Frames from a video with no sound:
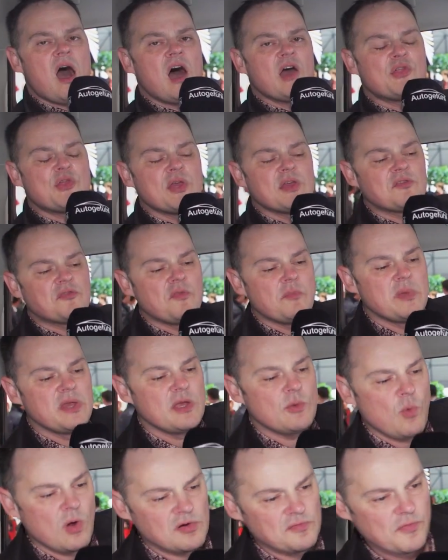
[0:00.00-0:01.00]
I think for
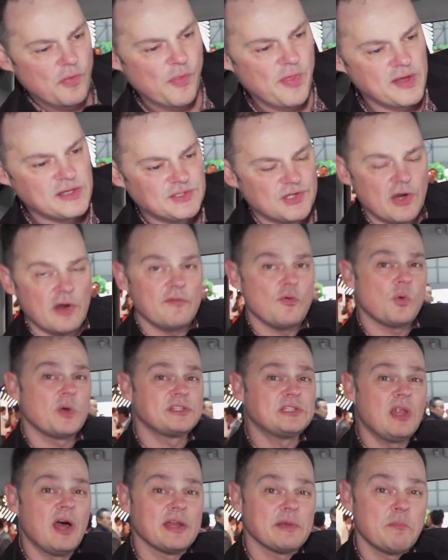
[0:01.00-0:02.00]
me, one of the things that I've
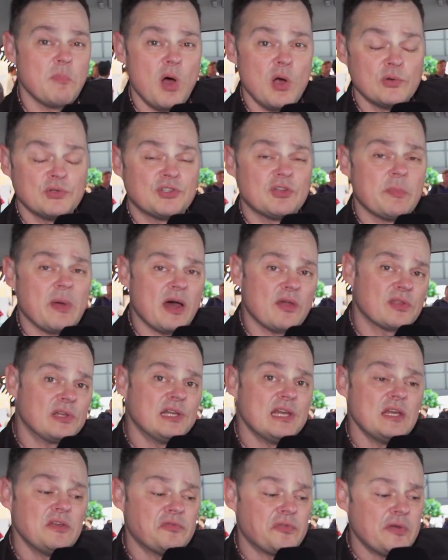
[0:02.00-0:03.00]
always liked most about the
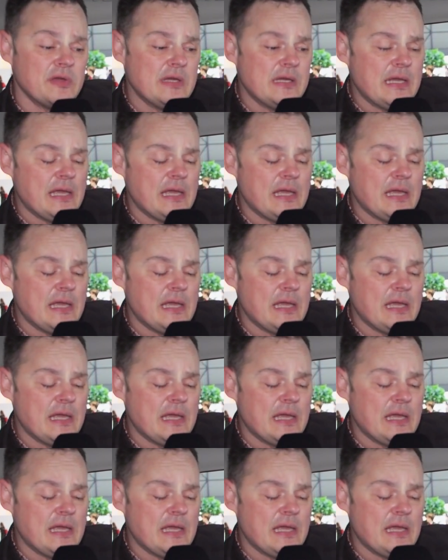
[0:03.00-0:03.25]
Leaf